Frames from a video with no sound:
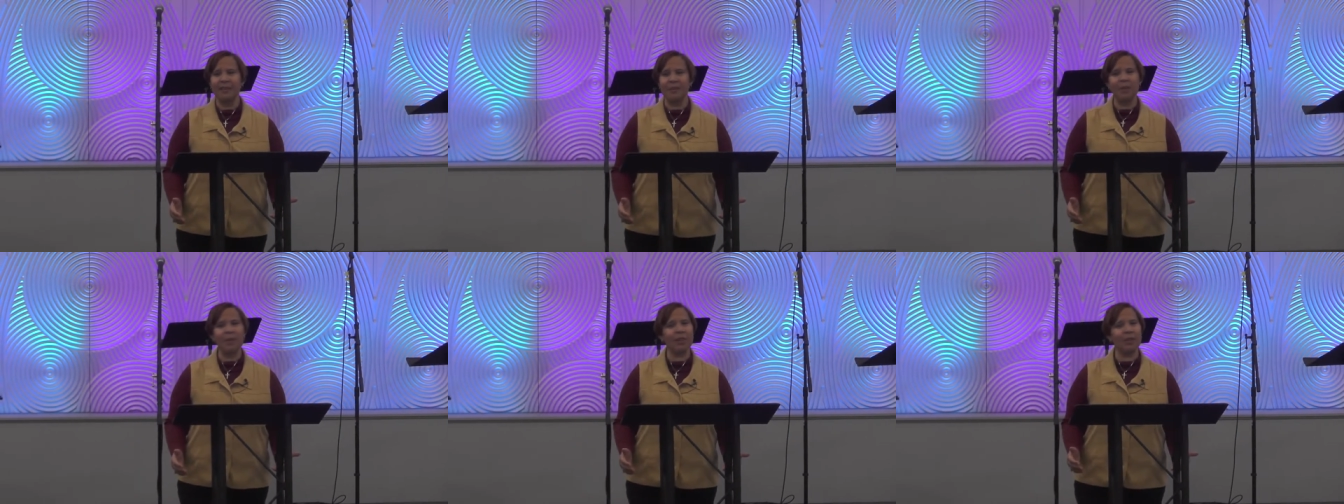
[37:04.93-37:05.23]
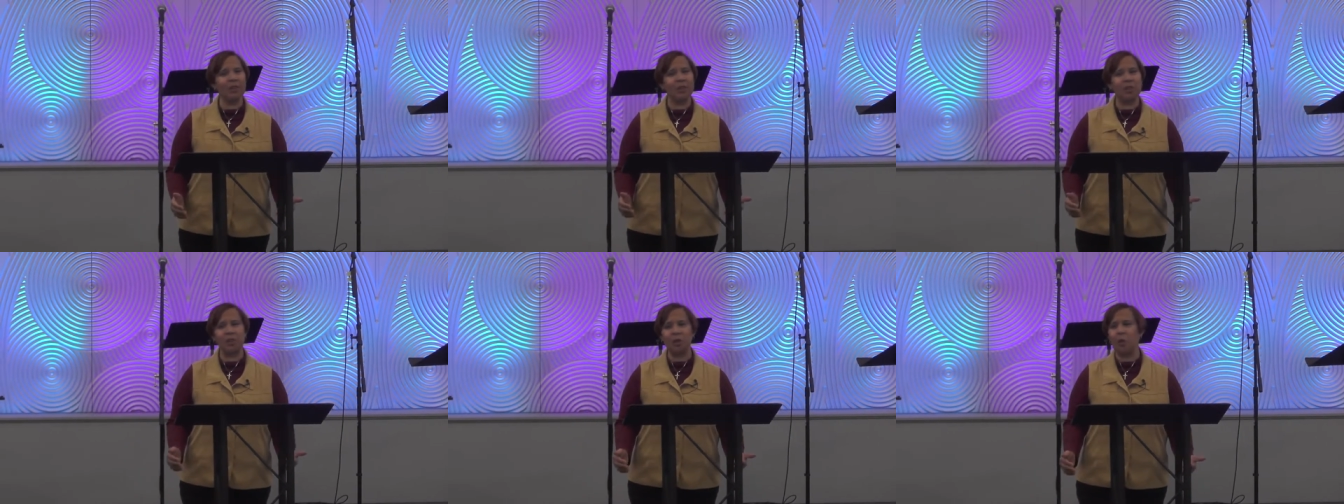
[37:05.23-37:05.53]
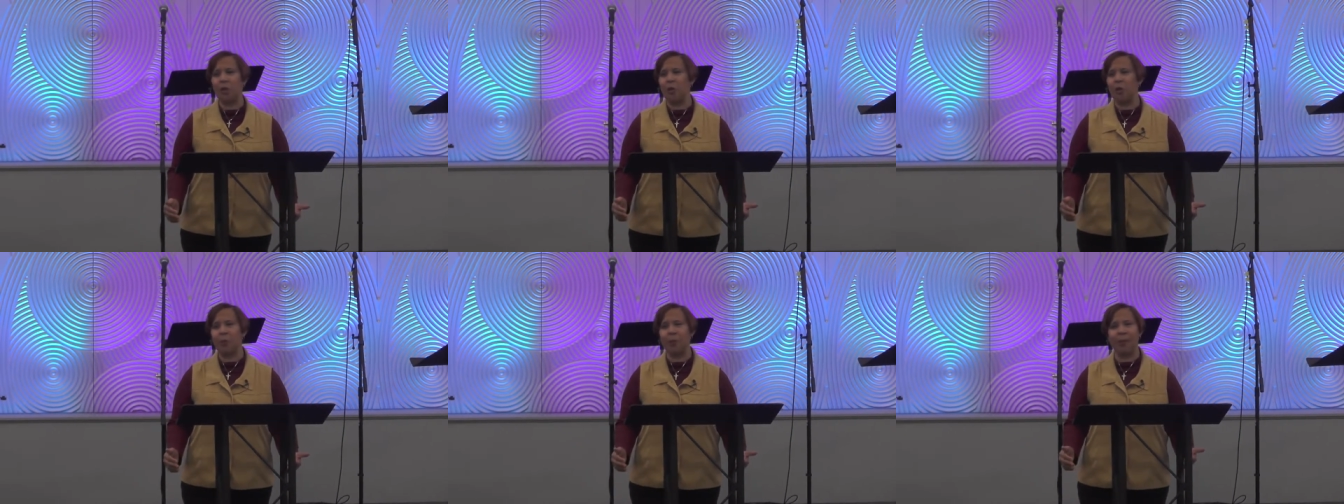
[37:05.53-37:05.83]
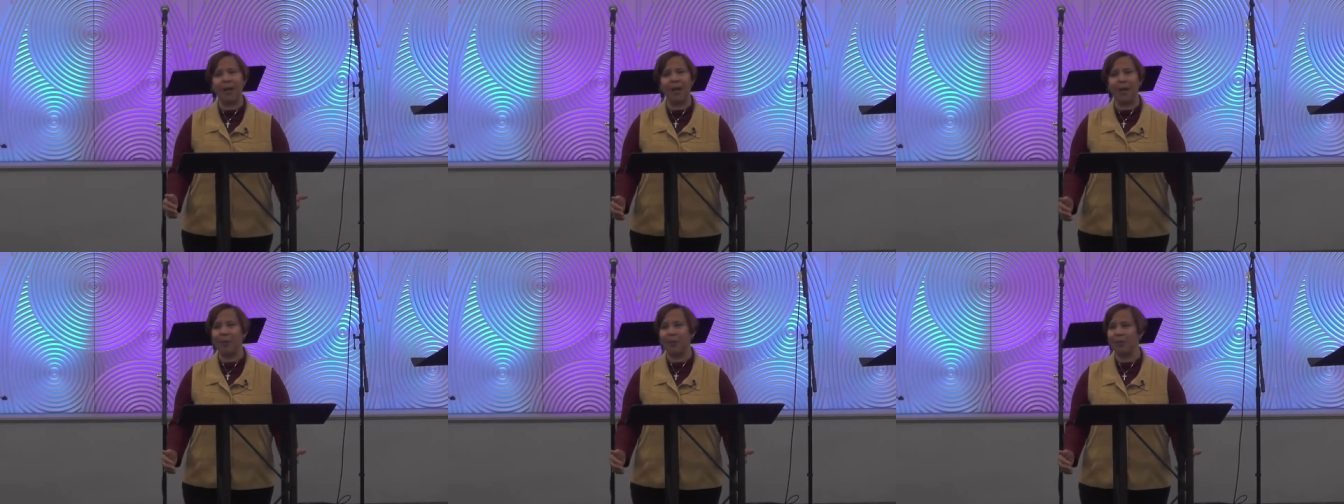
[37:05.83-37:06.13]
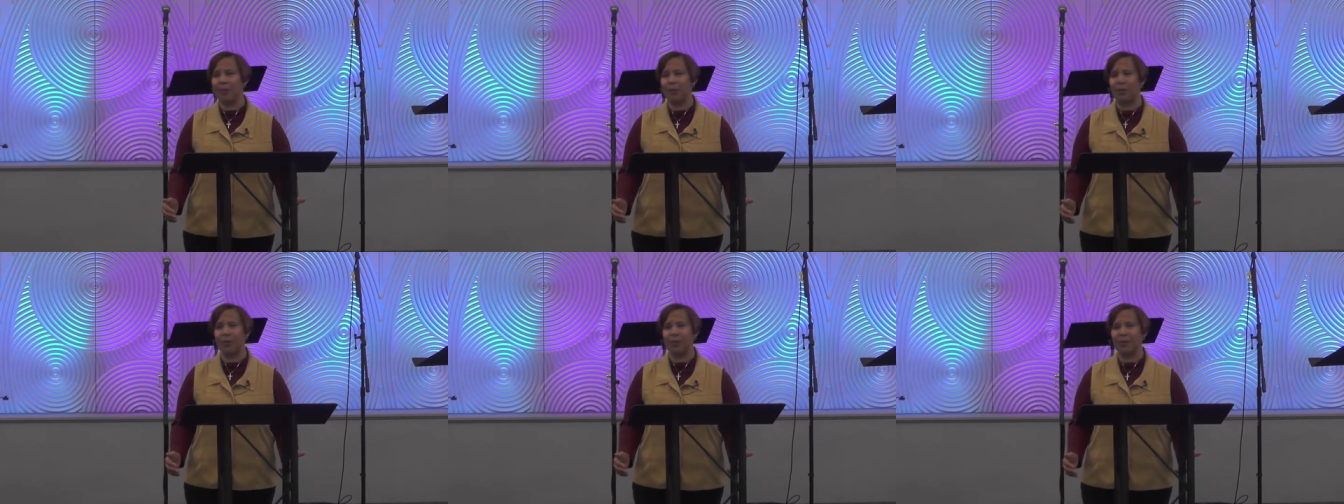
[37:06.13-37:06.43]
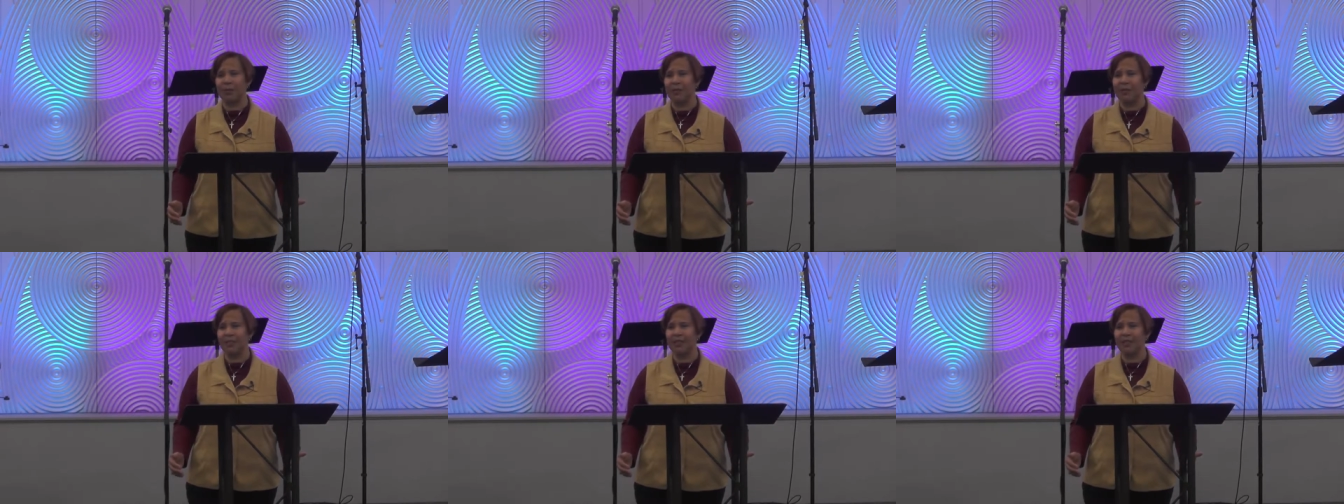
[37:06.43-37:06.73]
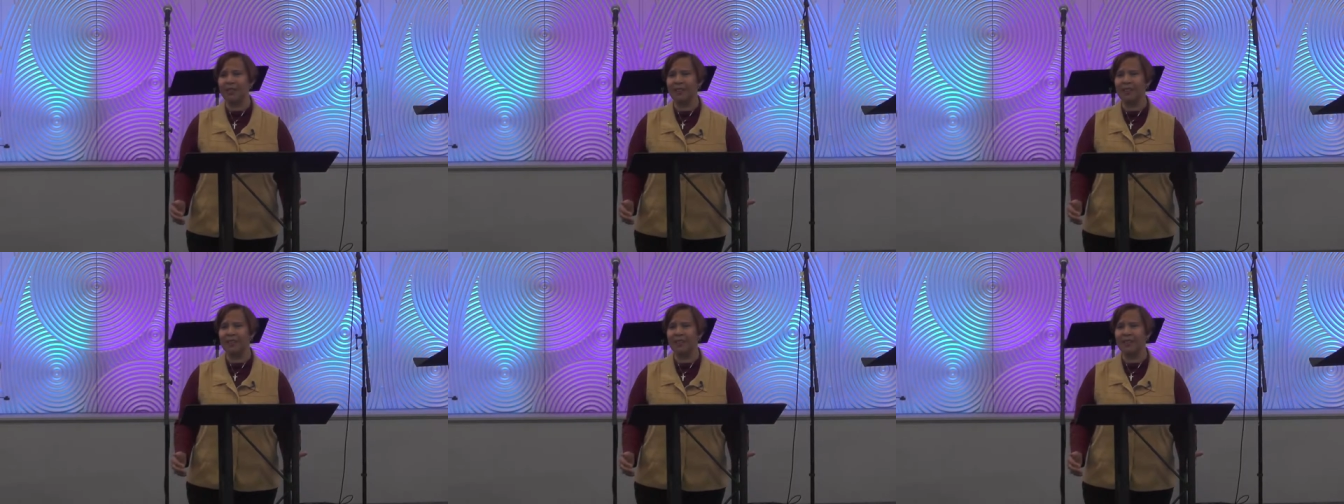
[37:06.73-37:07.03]
We are so powerful.
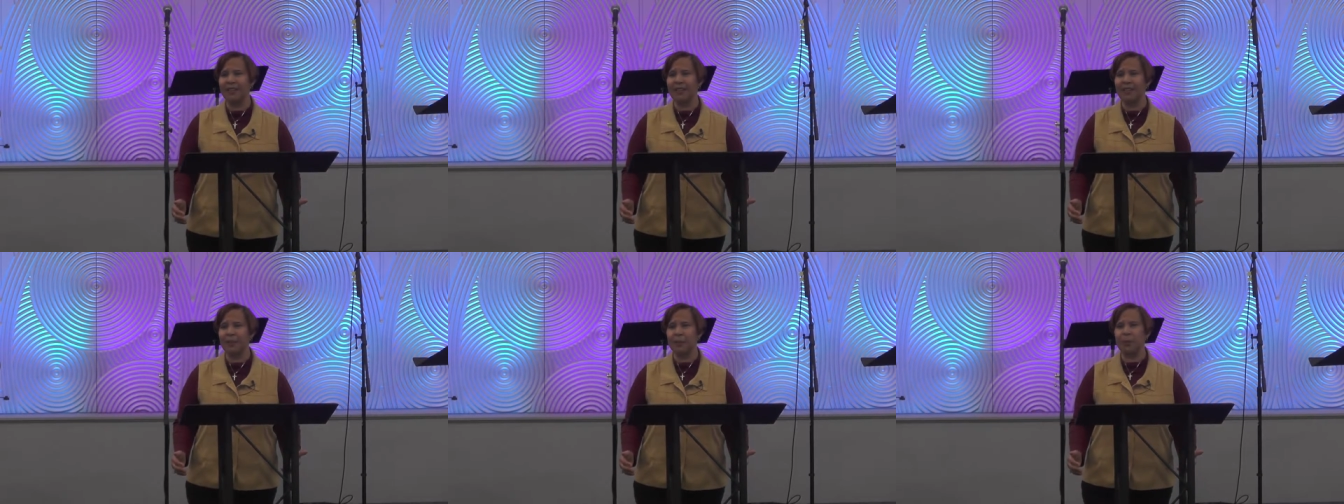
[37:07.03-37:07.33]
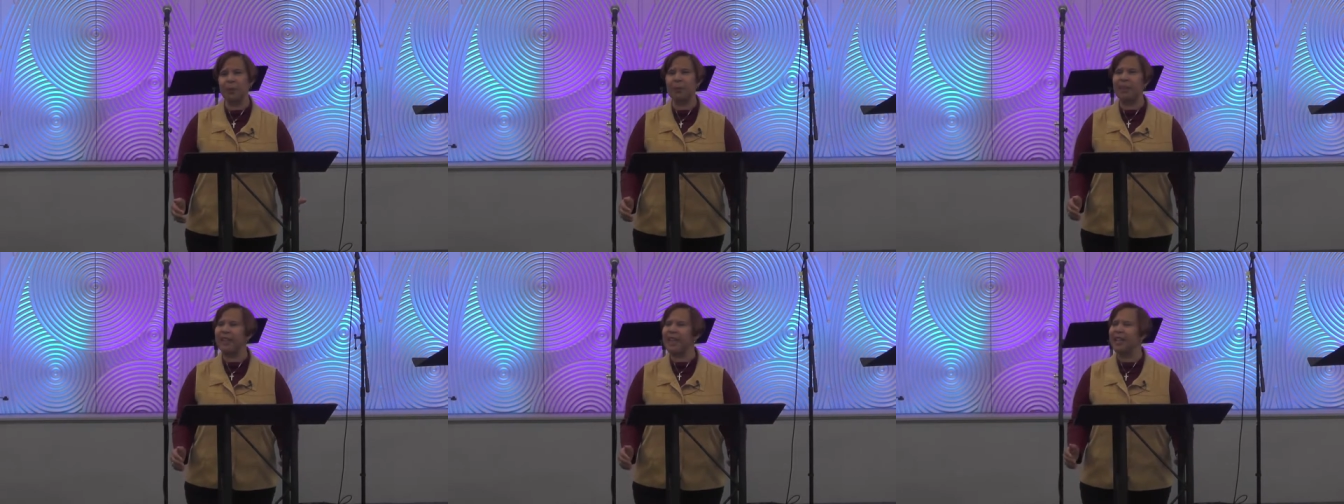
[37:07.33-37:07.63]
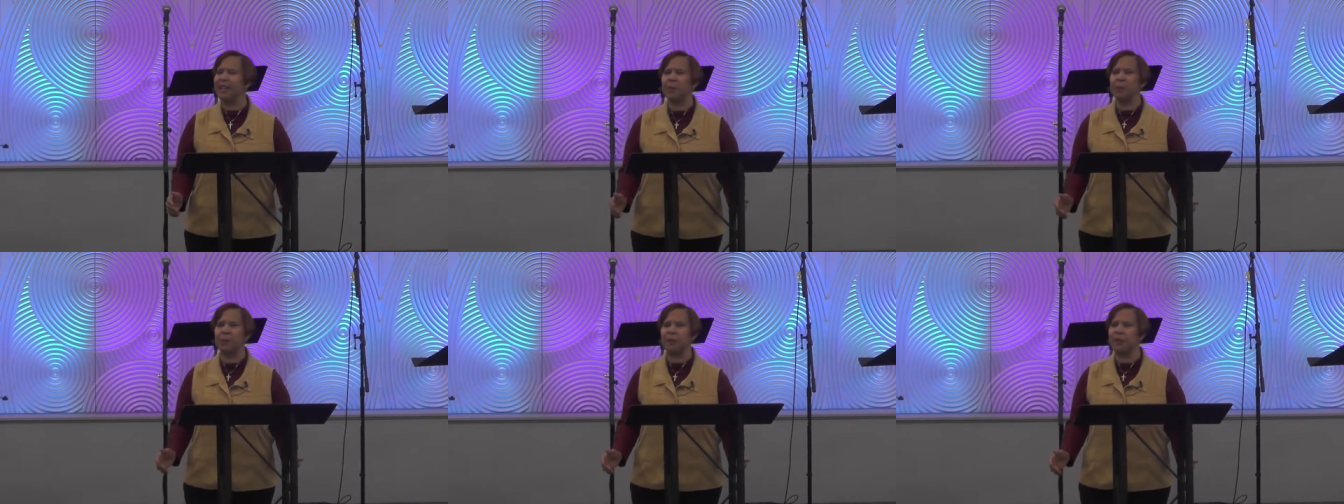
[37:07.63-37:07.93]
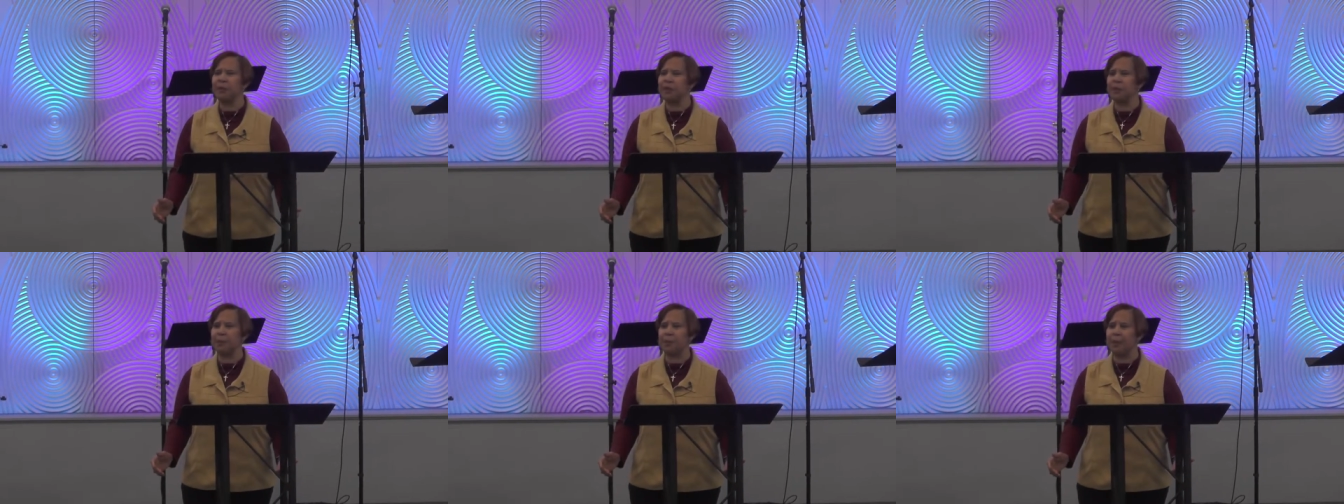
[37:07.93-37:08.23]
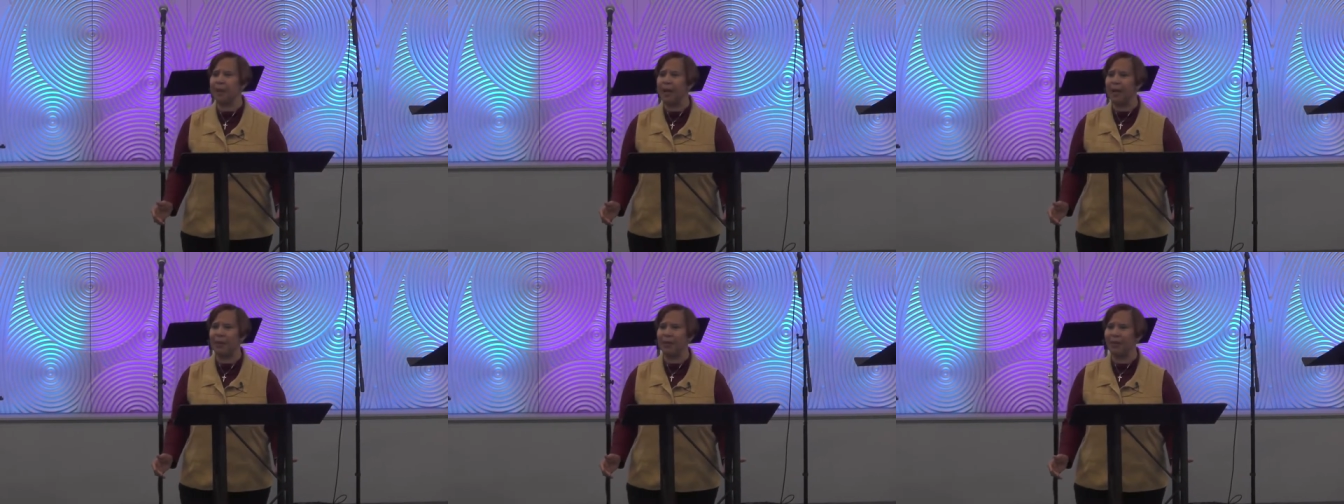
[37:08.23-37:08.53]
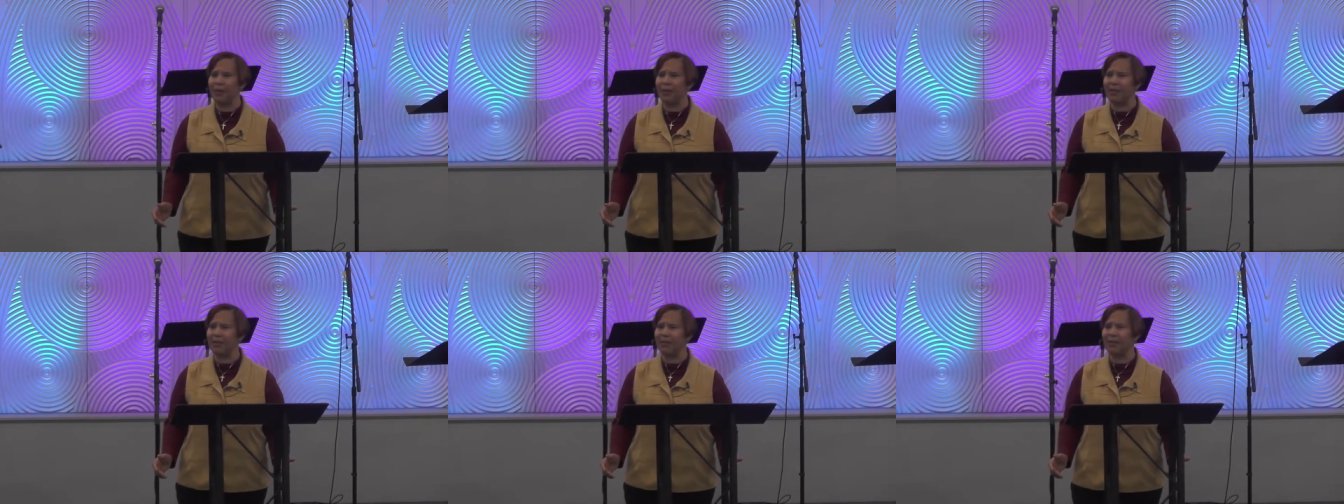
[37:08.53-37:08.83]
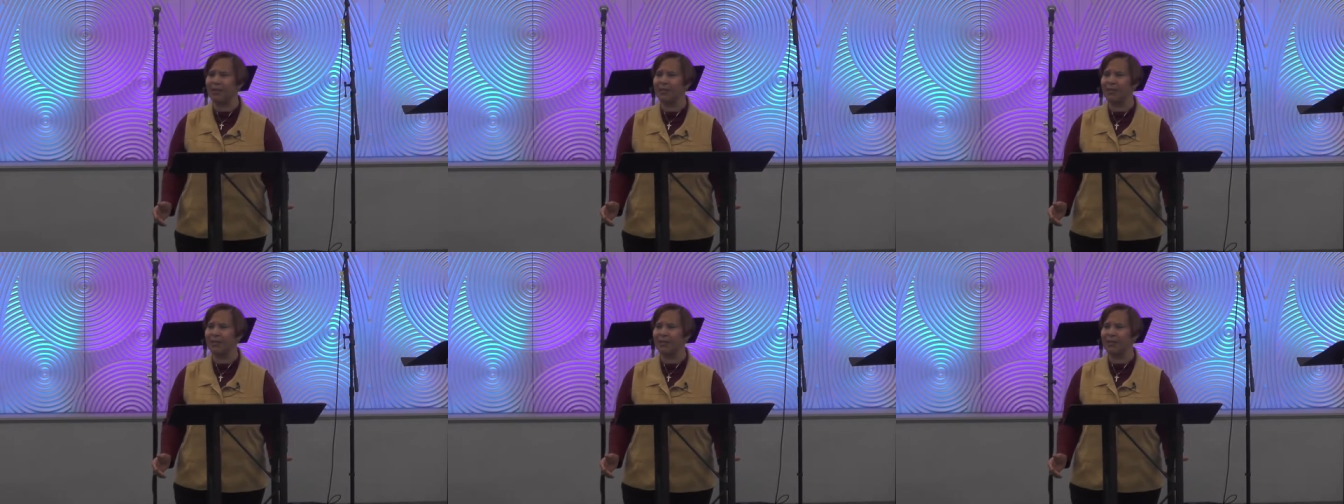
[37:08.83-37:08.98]
But we can't abuse the power.